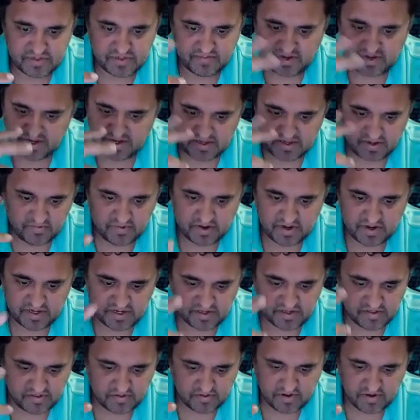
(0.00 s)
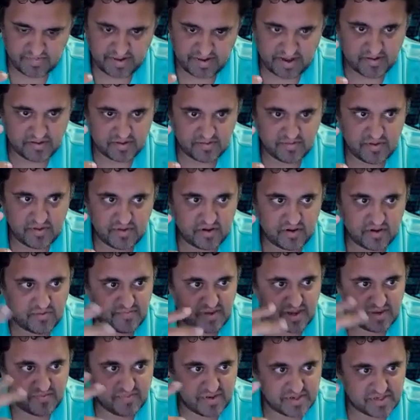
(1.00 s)
because I wanted to learn about,
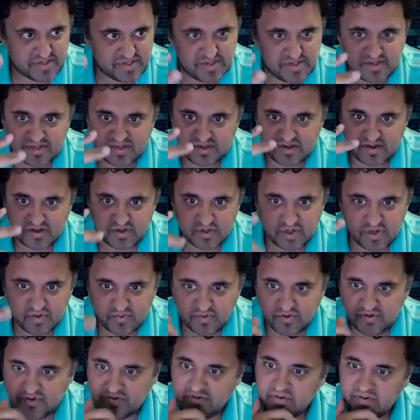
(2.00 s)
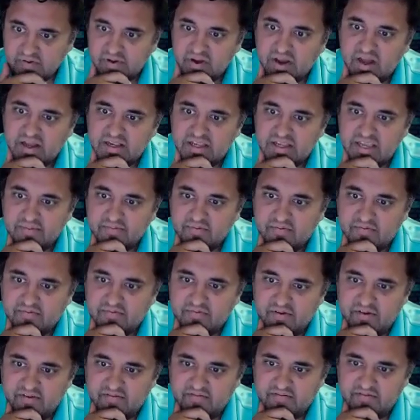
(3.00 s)
big business and consumer type
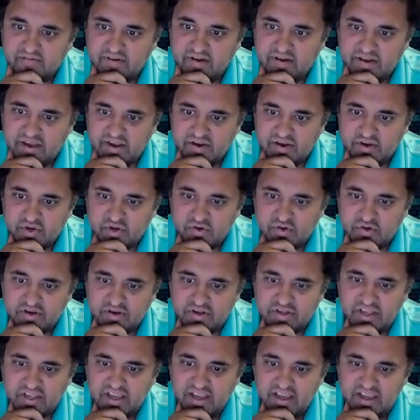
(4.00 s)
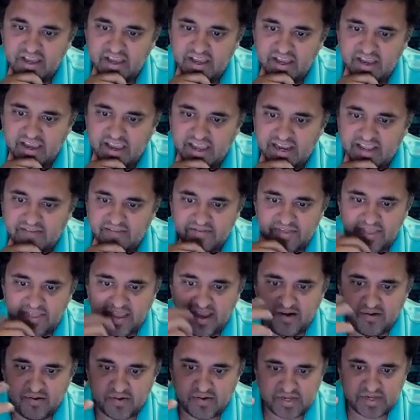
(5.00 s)
of industries. And even
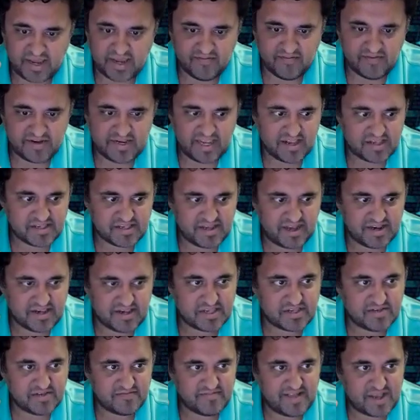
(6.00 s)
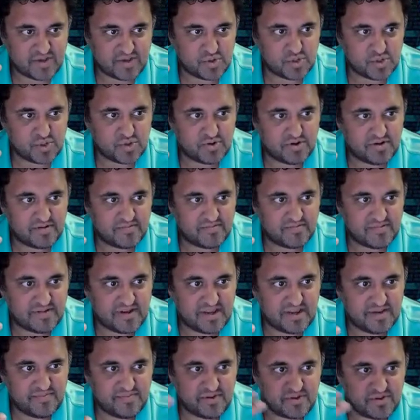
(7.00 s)
there, I was kind of a data scientist of last resort.
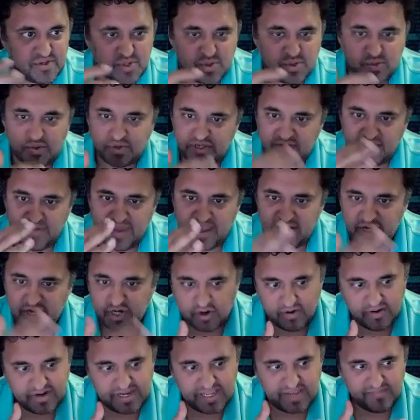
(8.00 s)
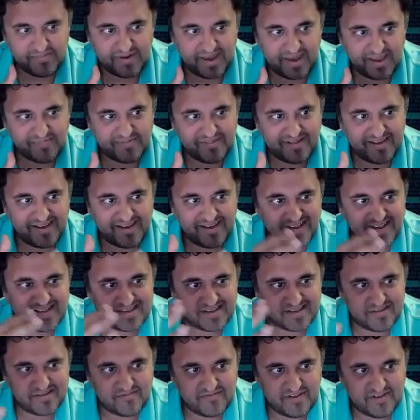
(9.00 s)
I built tools to manage R&D
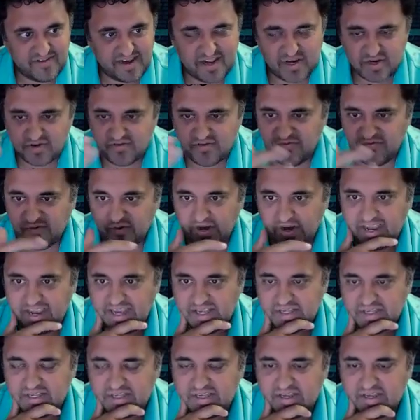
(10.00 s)
pipelines and financial forecast